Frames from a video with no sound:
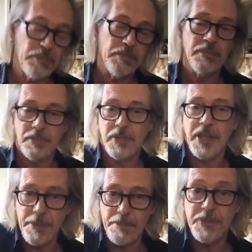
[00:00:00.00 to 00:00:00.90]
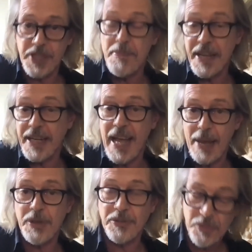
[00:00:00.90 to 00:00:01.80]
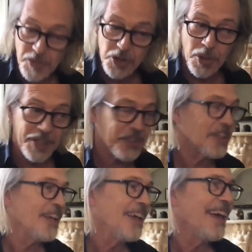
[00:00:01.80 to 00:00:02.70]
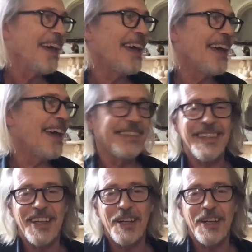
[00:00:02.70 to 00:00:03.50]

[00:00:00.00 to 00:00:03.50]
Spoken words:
They did make it happen to us, and